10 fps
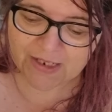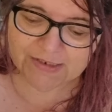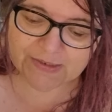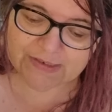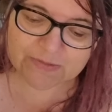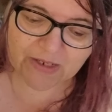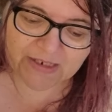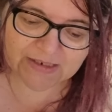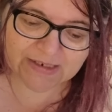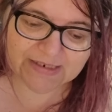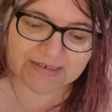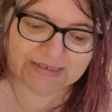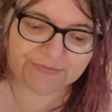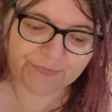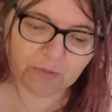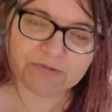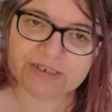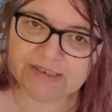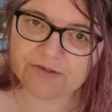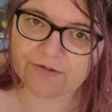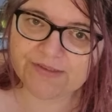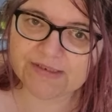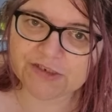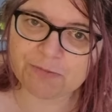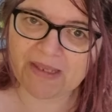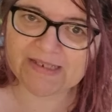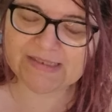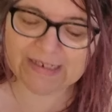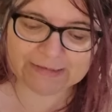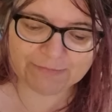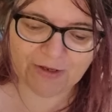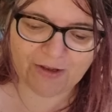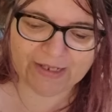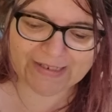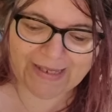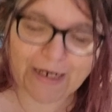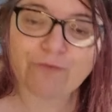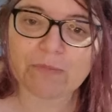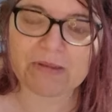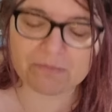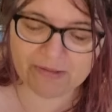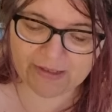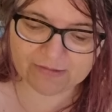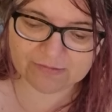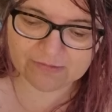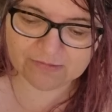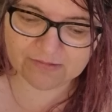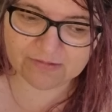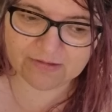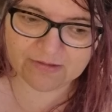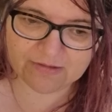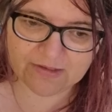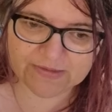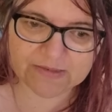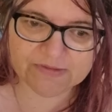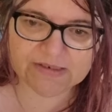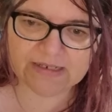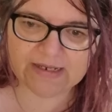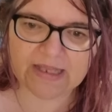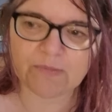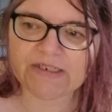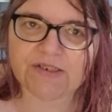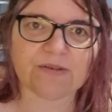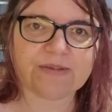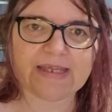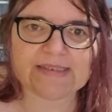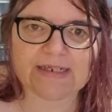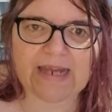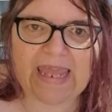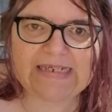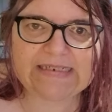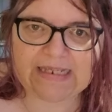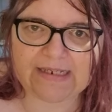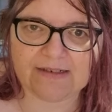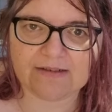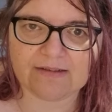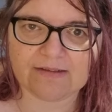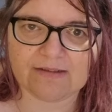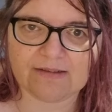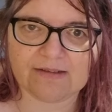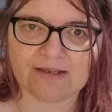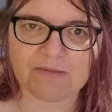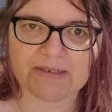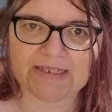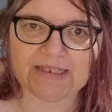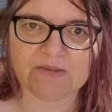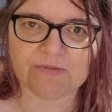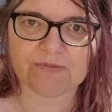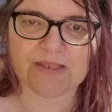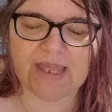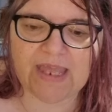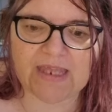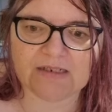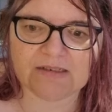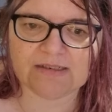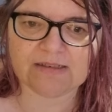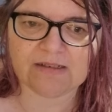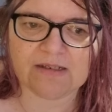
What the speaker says: So this one is from Just Cross Stitch magazine. I can't remember... I think it was Halloween 2018, I believe, and